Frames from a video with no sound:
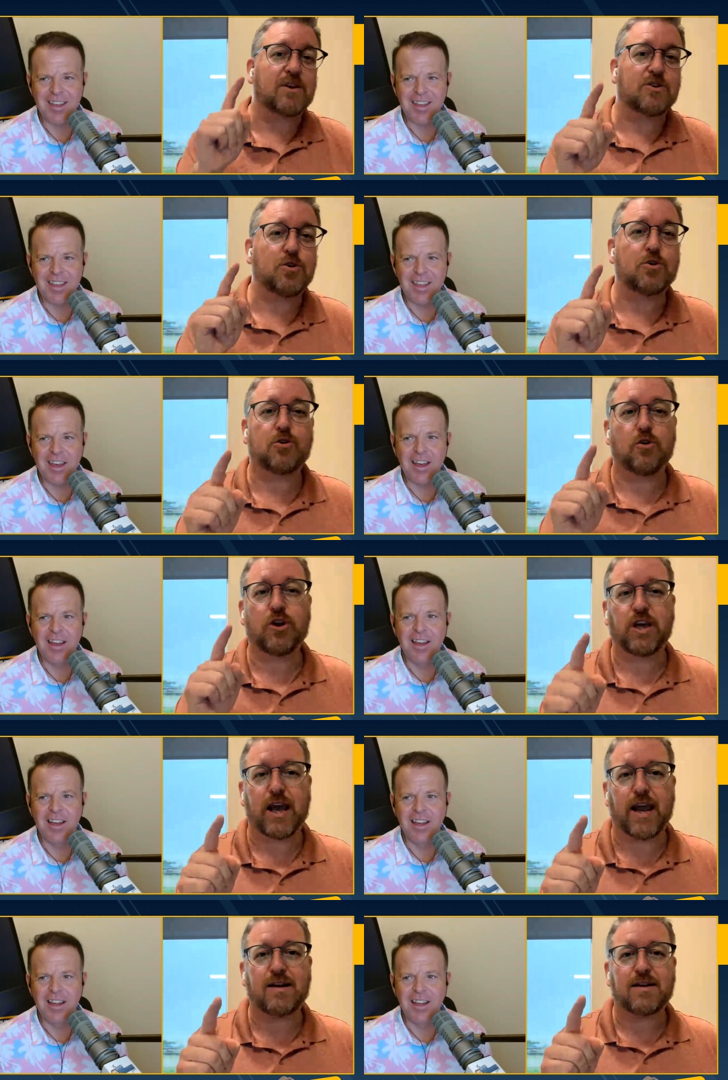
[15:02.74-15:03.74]
Speaker 1: at
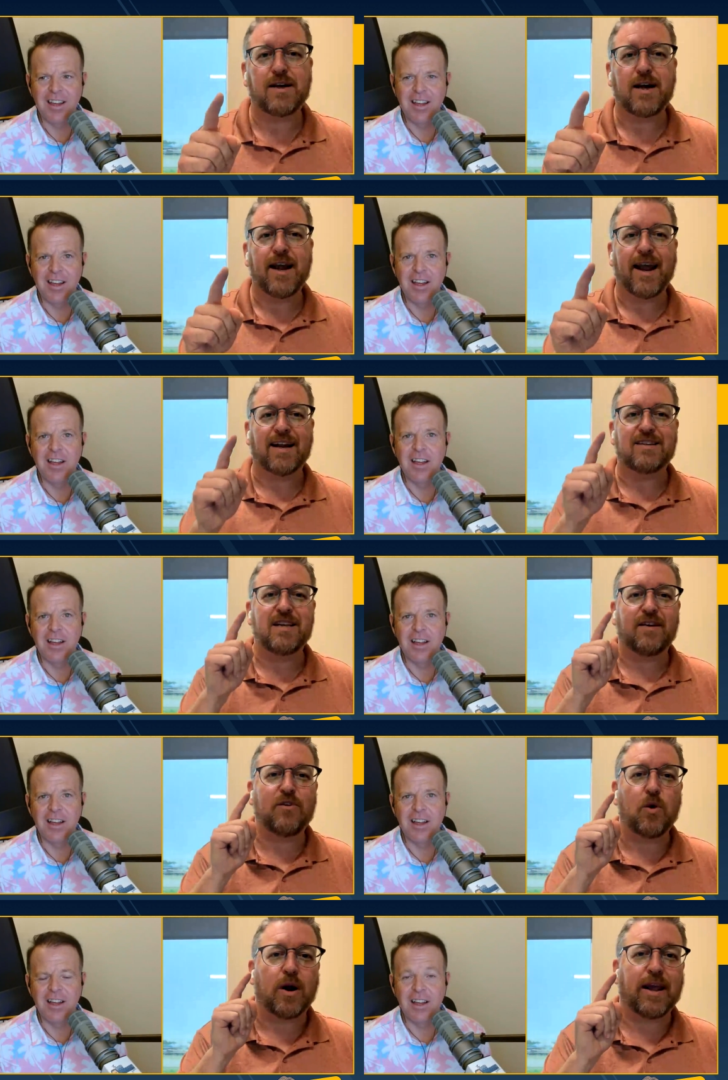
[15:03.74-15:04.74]
2:38. Yeah. And
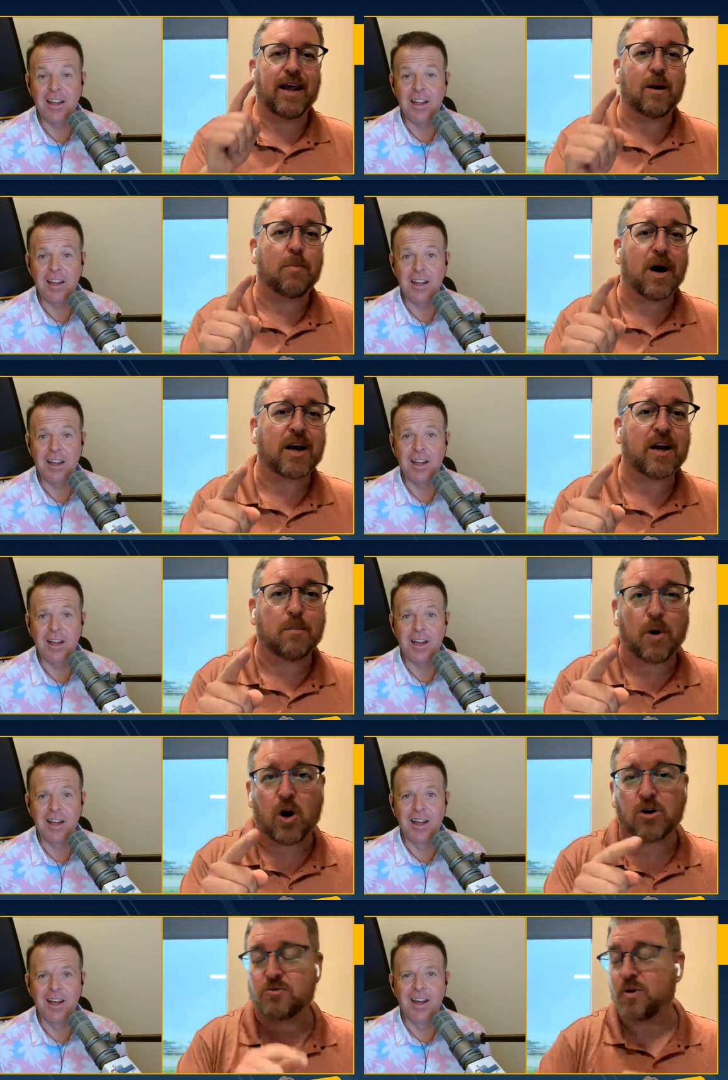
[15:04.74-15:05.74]
see if you want to hit a bucket
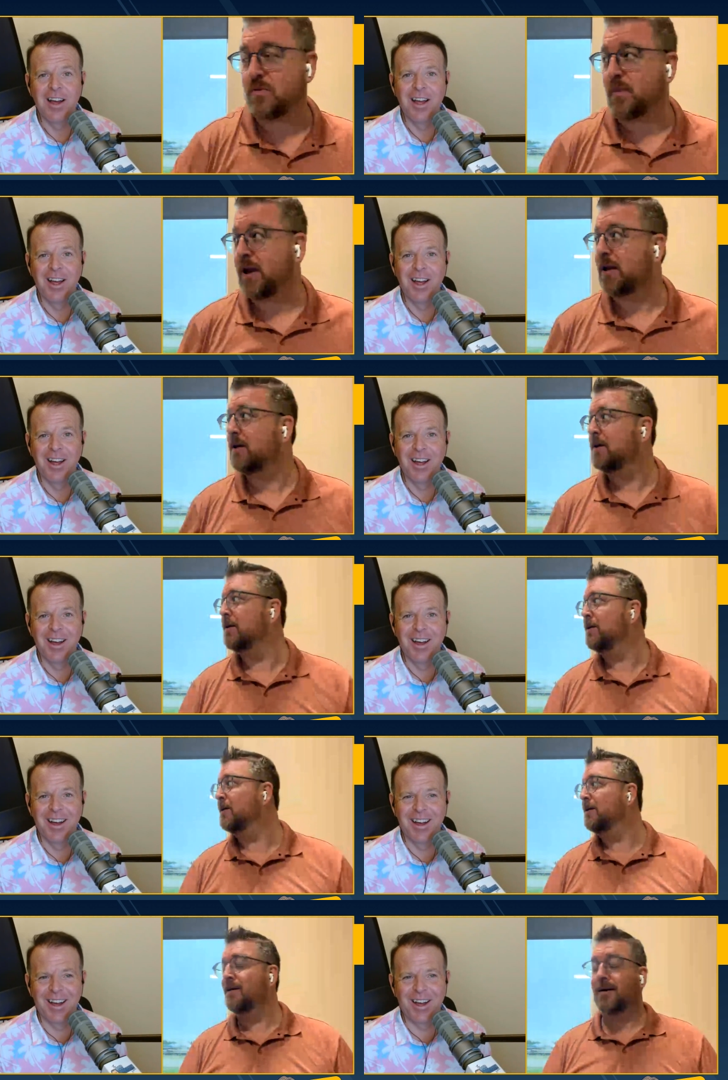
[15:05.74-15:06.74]
of balls with me.
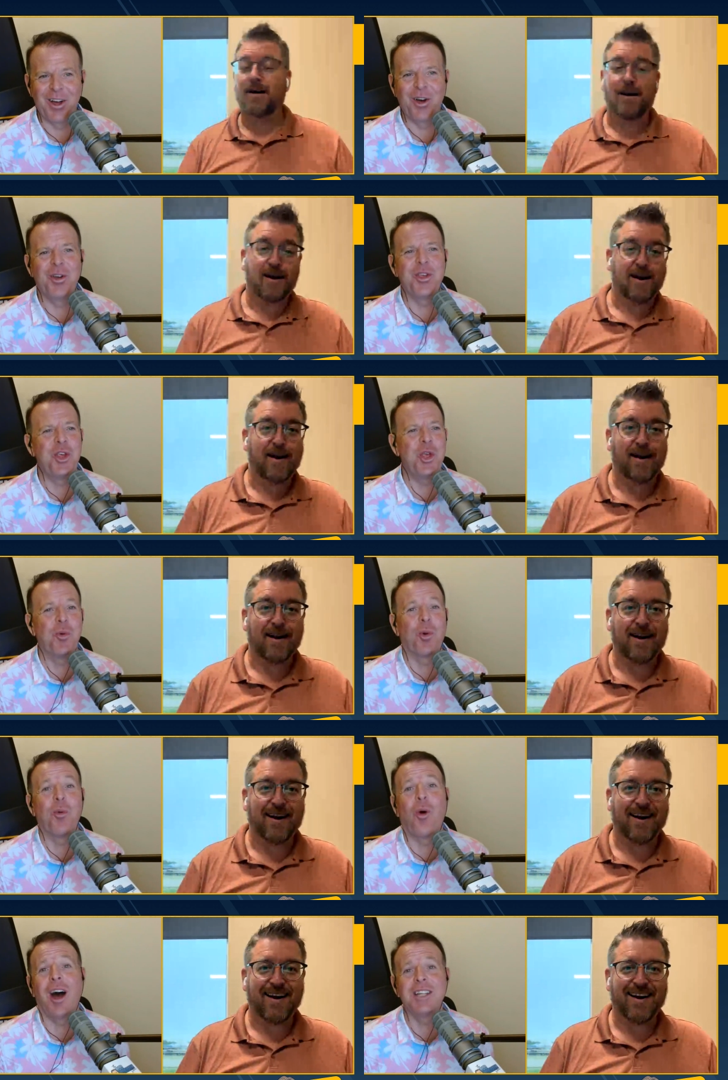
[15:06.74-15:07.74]

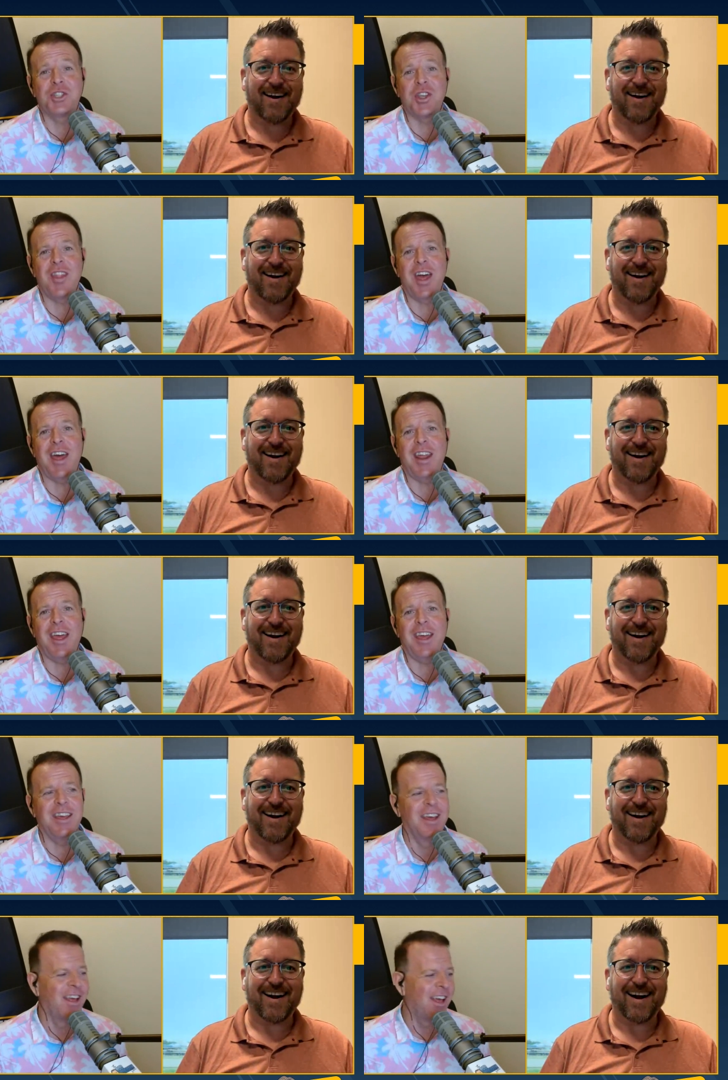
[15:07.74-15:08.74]
You were
Speaker 2: watching
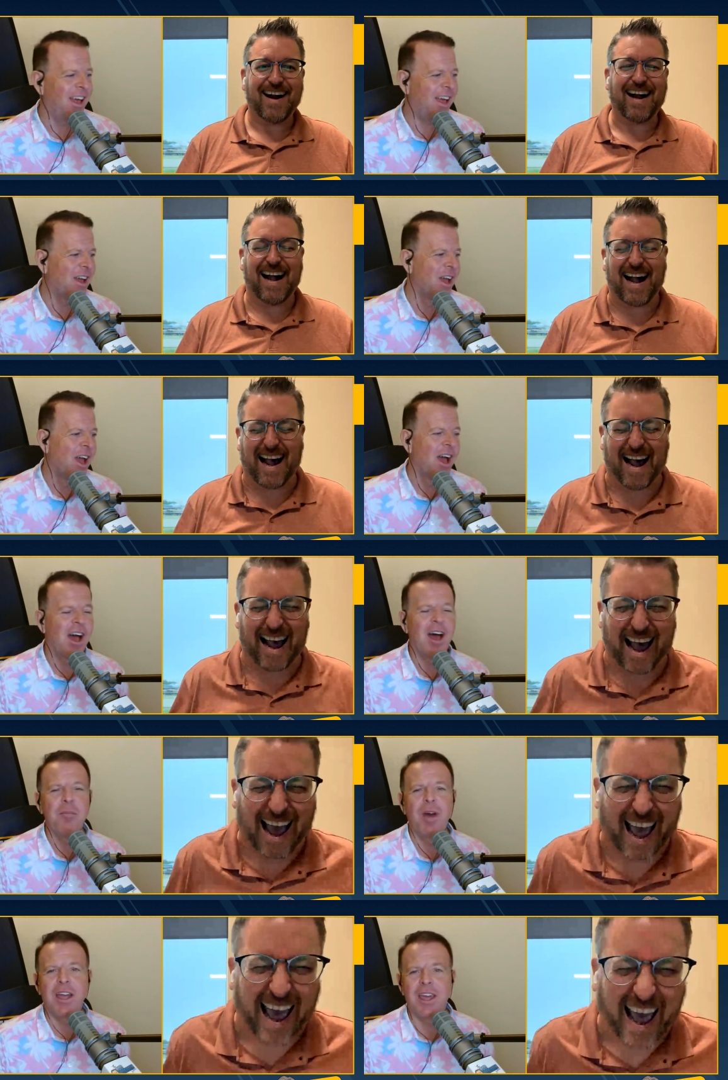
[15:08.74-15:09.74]
that, eh? Hey,
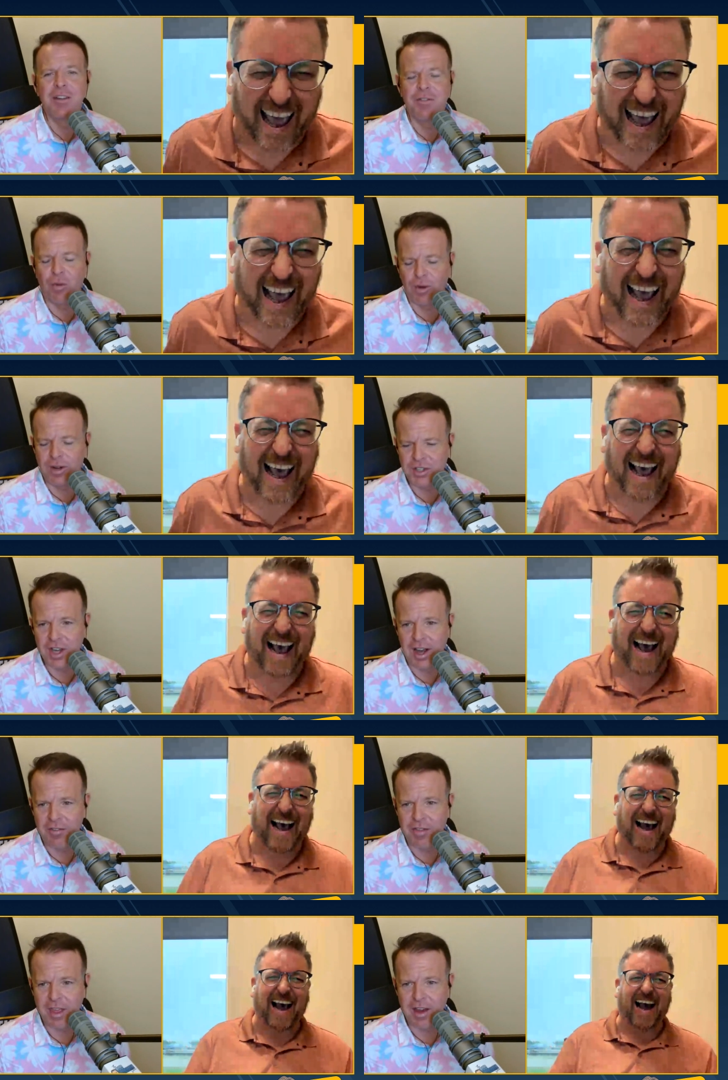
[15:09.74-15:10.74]
I'm not going to
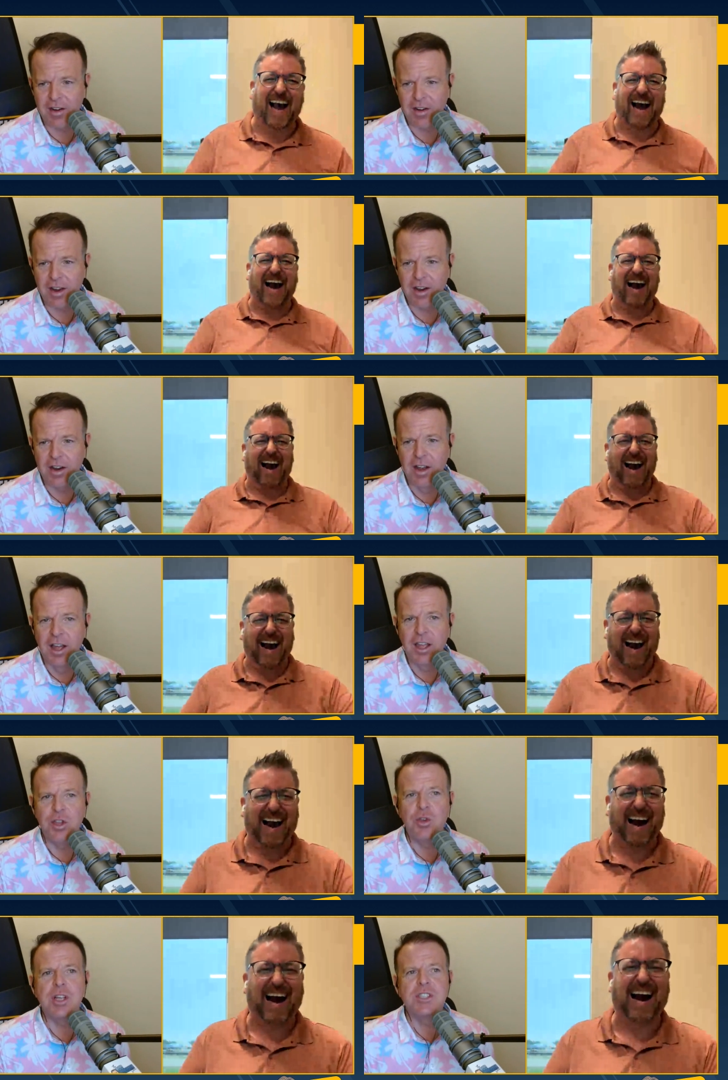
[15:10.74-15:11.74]
force you off the air
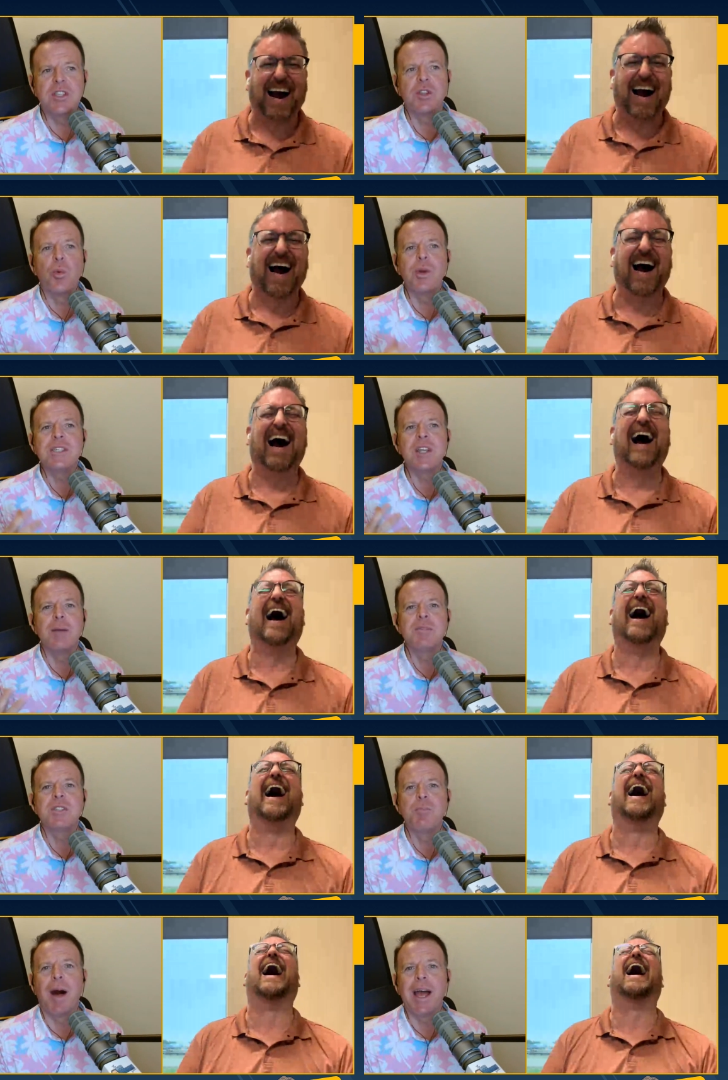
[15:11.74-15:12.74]
here. The
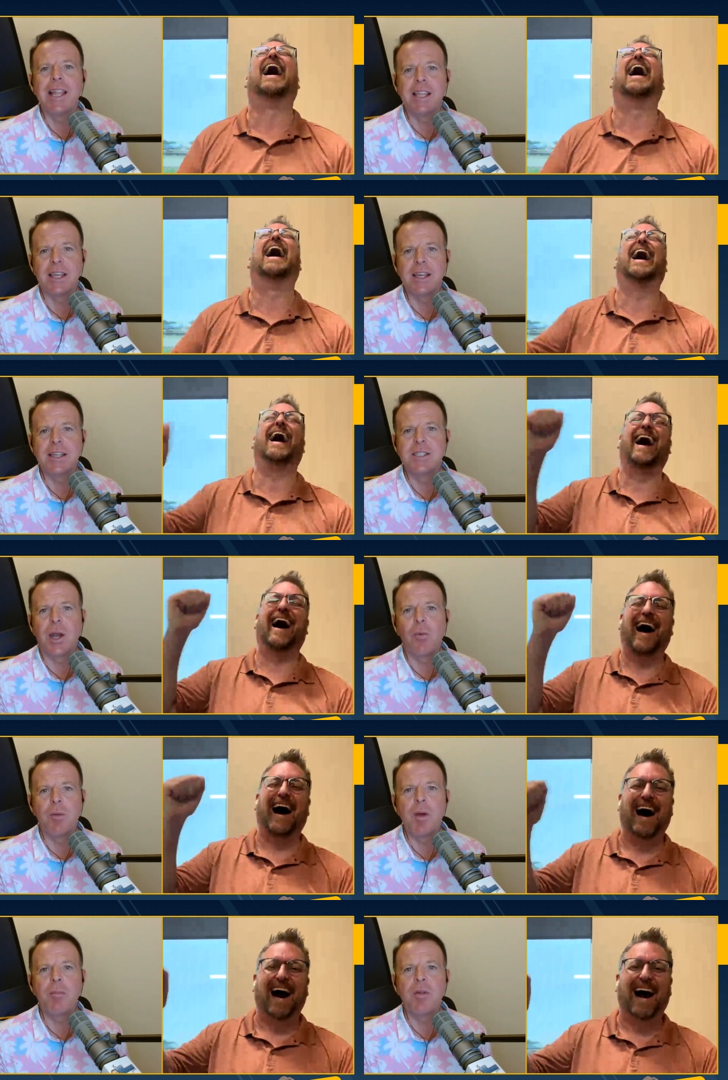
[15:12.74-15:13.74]
reason I'm smiling is I